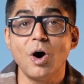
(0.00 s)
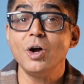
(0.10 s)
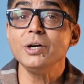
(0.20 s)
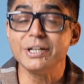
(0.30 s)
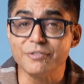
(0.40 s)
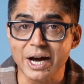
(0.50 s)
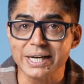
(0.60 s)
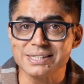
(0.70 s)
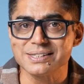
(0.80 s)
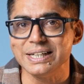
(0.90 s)

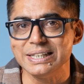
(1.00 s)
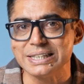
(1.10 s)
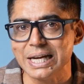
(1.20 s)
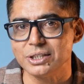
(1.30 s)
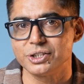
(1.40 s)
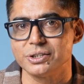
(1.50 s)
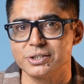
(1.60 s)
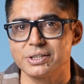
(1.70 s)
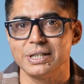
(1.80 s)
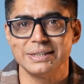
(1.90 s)
On-device
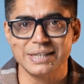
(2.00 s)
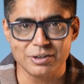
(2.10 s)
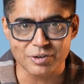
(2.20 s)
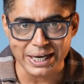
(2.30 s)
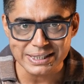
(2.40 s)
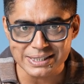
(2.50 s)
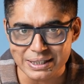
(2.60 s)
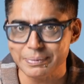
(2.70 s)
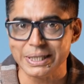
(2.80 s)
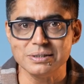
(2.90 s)
intelligence that writes
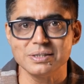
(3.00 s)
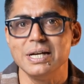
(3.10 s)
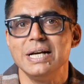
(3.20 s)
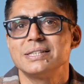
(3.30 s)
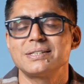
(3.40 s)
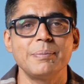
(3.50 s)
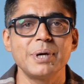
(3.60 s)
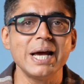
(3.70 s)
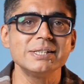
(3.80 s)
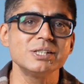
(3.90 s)
emails,
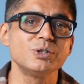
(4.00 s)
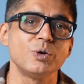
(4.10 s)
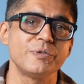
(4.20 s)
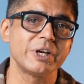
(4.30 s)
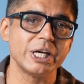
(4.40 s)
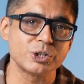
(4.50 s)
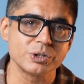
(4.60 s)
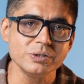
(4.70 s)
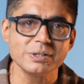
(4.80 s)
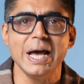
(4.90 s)
summarizes
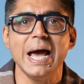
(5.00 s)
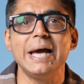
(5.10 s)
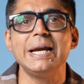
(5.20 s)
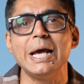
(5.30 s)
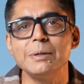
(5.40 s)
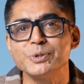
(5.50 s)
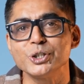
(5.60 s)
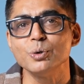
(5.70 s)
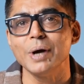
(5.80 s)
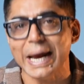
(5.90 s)
notifications, and
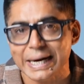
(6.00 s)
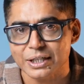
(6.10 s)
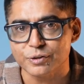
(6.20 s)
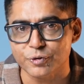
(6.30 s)
helps you edit